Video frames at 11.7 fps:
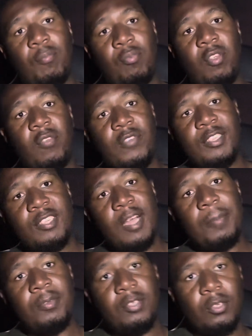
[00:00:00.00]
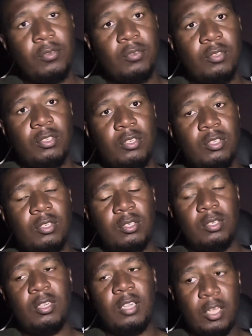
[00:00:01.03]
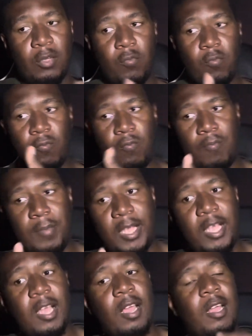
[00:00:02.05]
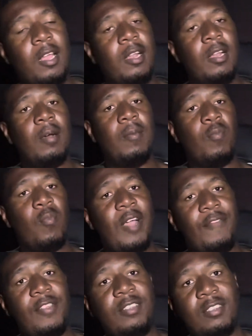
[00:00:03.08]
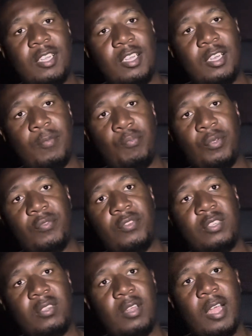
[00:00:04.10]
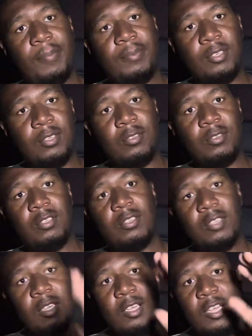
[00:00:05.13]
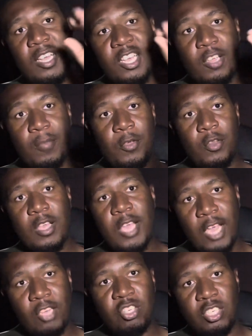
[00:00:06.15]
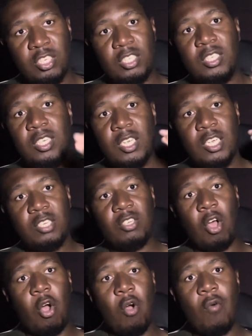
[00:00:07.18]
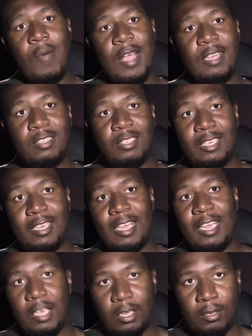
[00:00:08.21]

previous episodes, like me and wifey said in previous episodes, communication is always key.